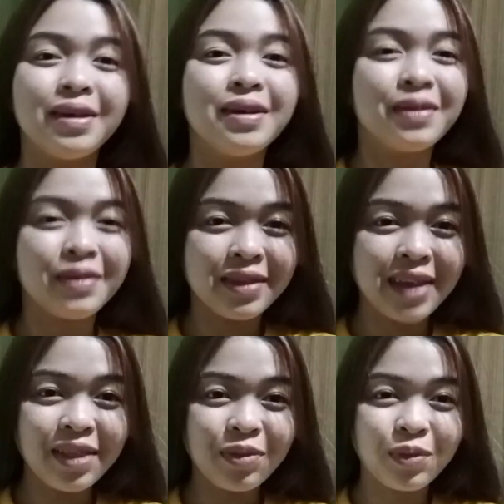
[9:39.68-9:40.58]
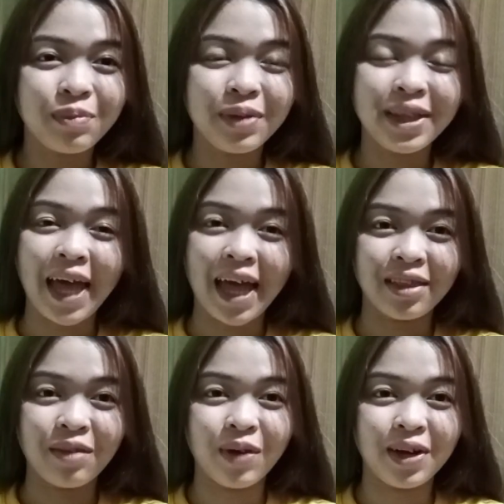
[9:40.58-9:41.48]
So that would be the
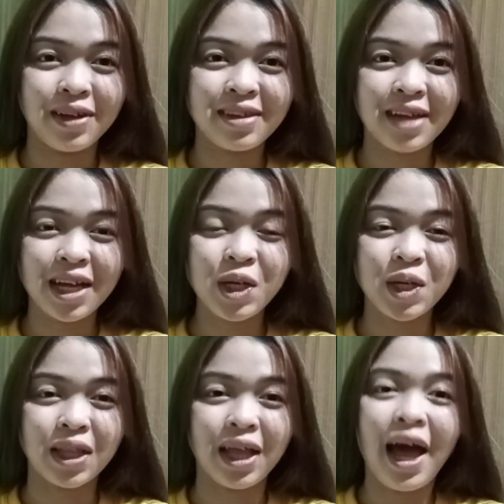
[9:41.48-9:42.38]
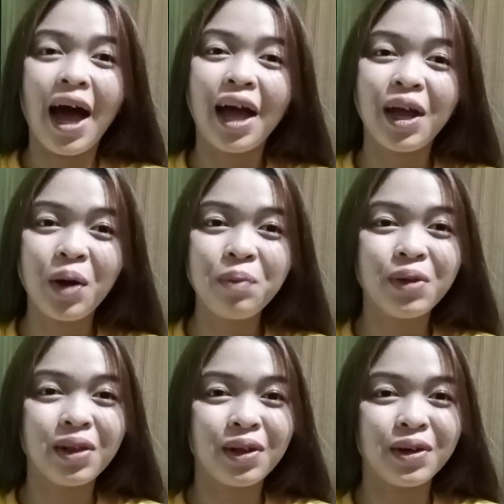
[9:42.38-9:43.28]
end of our discussion. I
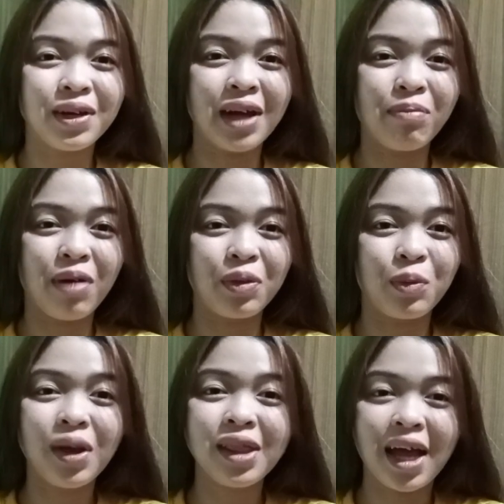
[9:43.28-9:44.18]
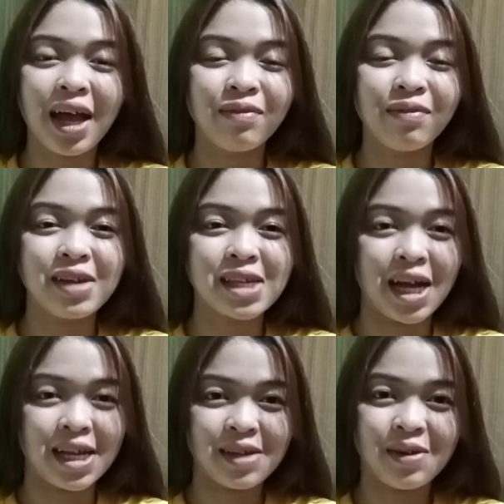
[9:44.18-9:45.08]
hope you learned about what I have
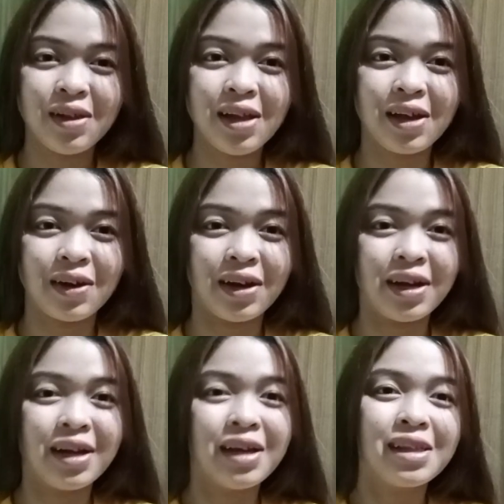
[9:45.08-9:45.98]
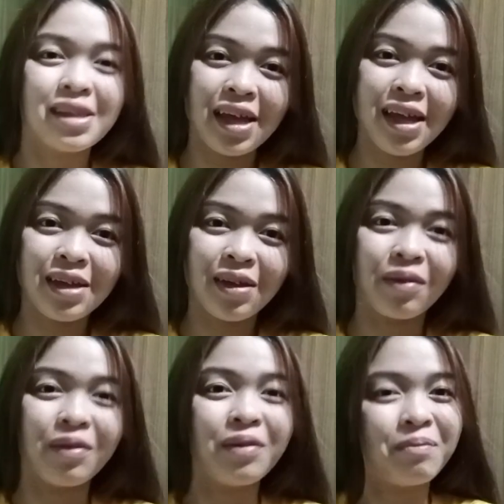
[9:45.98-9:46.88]
discussed earlier. Thank you.
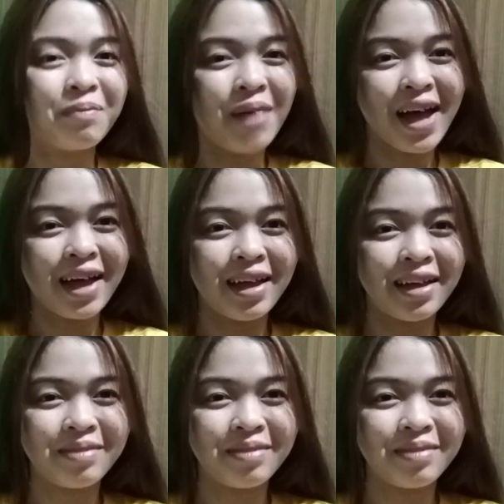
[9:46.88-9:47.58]
Bye.